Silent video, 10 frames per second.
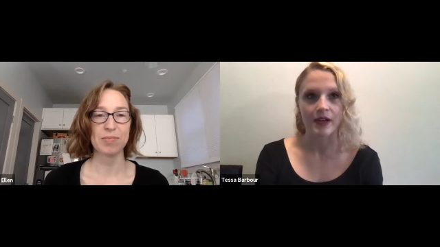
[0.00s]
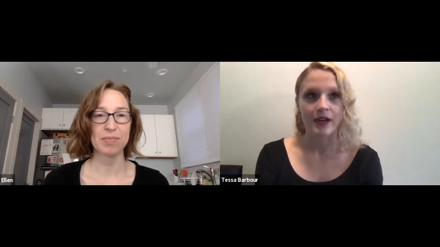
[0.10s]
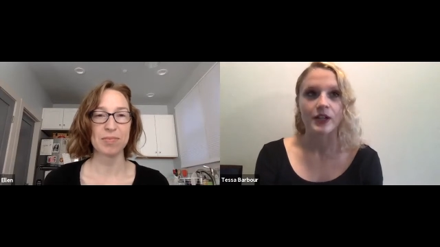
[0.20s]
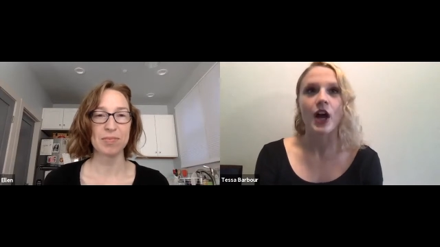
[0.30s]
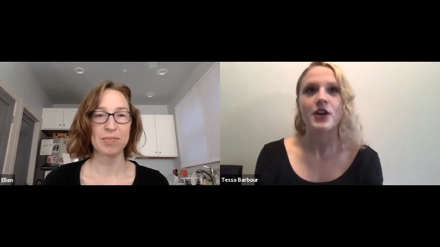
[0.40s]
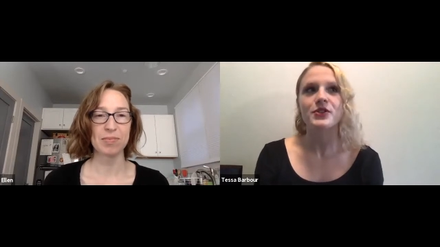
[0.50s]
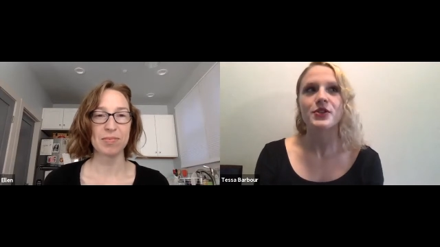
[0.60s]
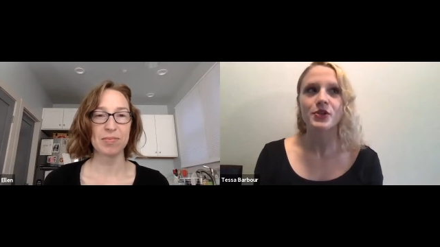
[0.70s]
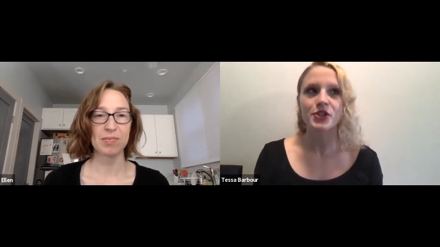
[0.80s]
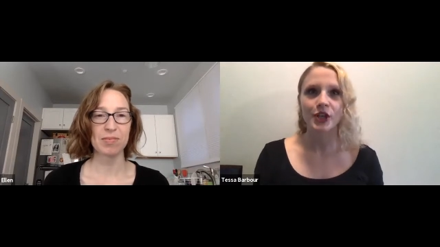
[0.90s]
Speaker 1: not so
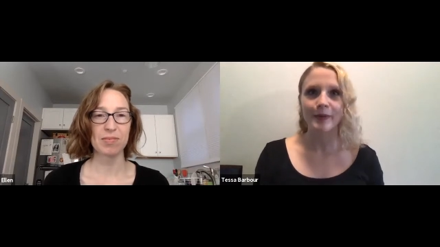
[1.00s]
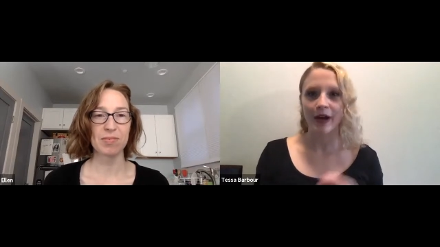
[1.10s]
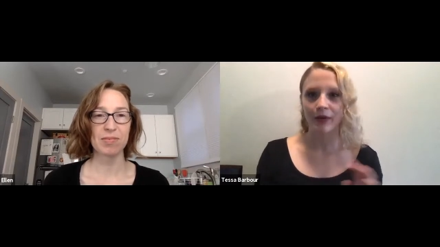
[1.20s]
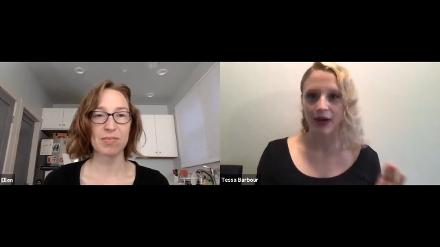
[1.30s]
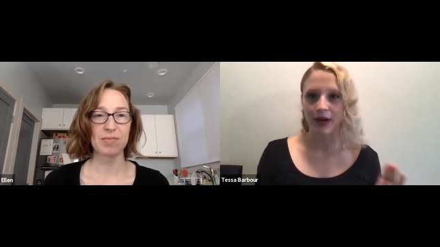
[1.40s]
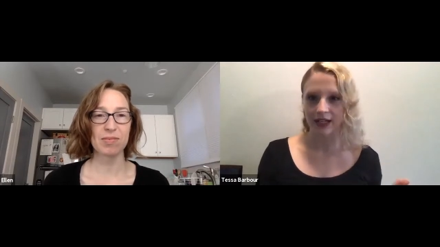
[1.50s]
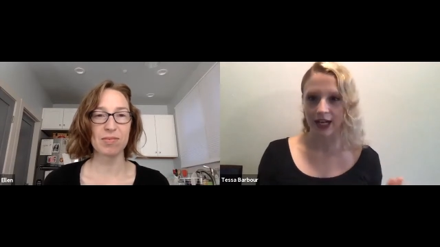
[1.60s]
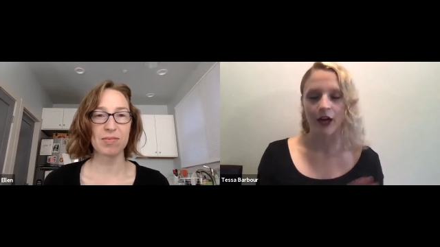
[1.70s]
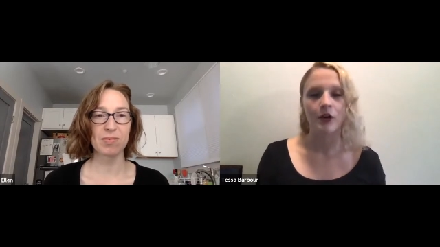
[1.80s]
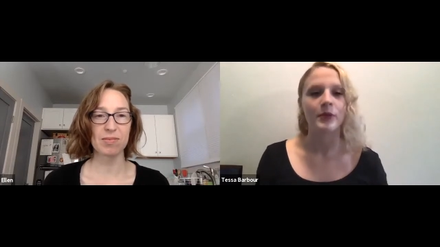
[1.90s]
sure about right
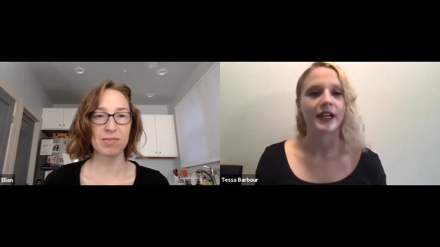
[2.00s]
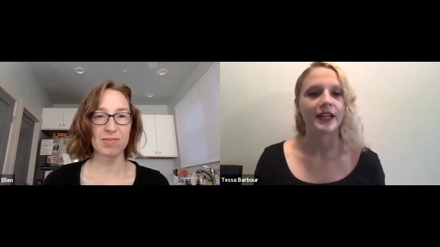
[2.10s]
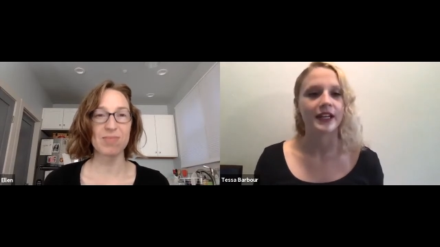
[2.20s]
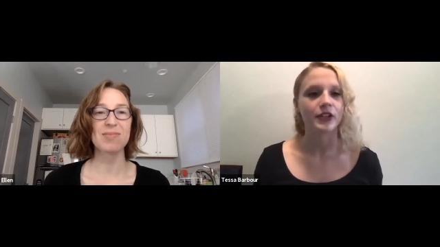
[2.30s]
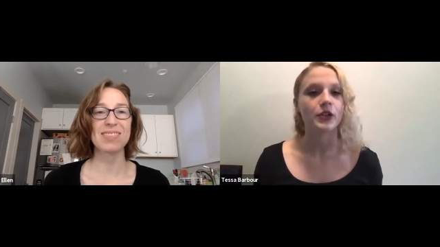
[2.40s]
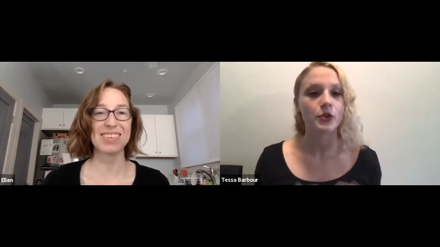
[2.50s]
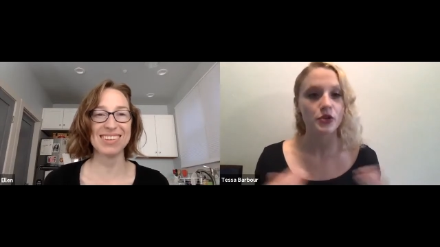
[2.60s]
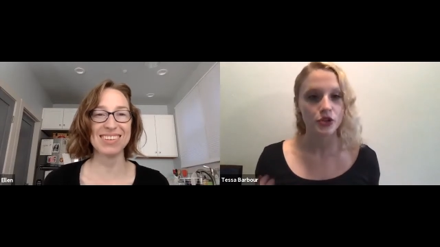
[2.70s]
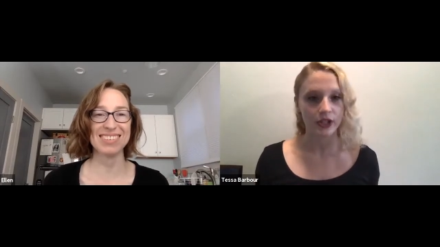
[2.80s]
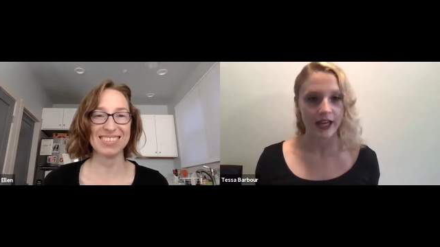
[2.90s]
now, but it
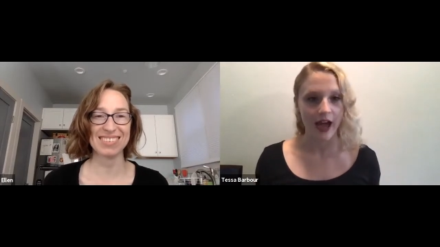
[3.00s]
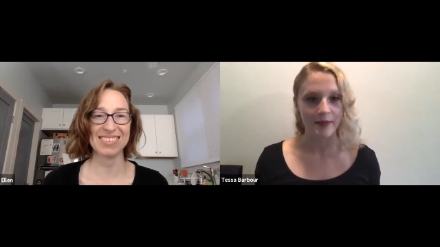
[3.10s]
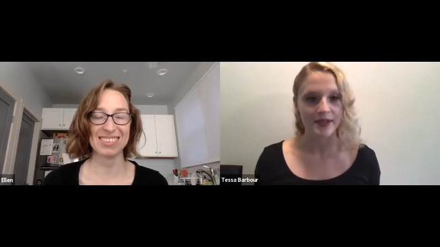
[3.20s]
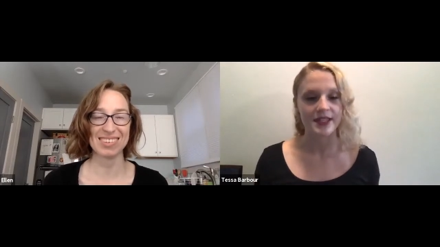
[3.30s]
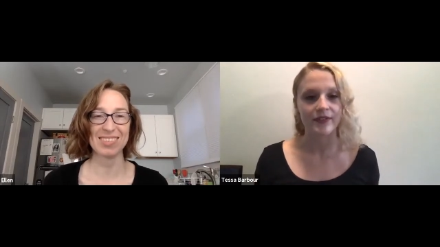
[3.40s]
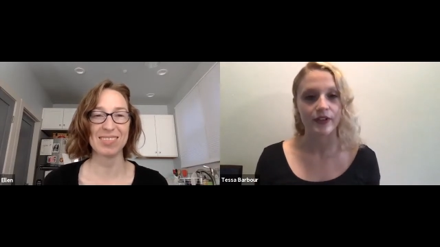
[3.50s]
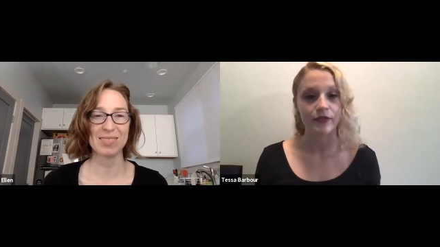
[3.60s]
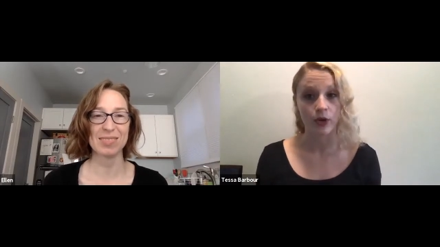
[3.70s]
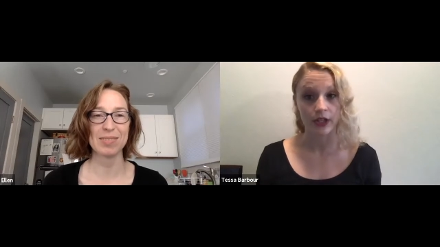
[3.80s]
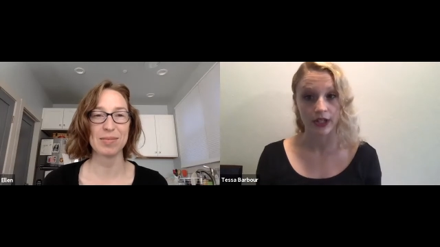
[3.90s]
usually happens every
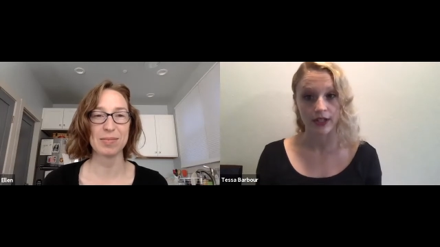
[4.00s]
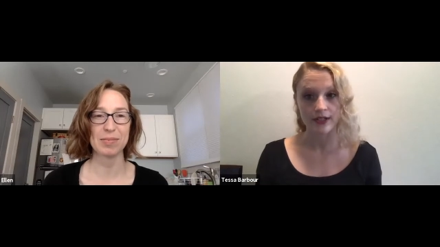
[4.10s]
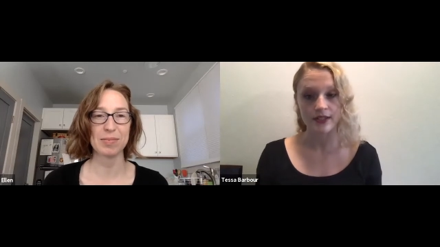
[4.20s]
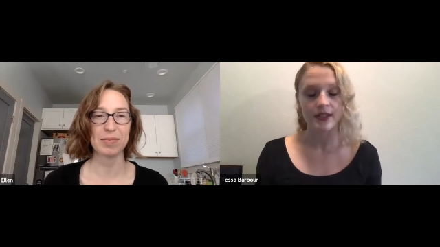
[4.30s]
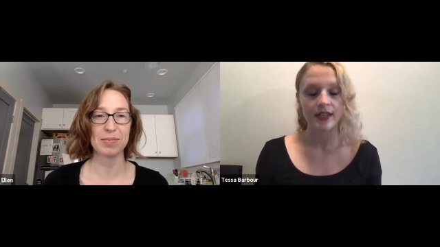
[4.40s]
4 years.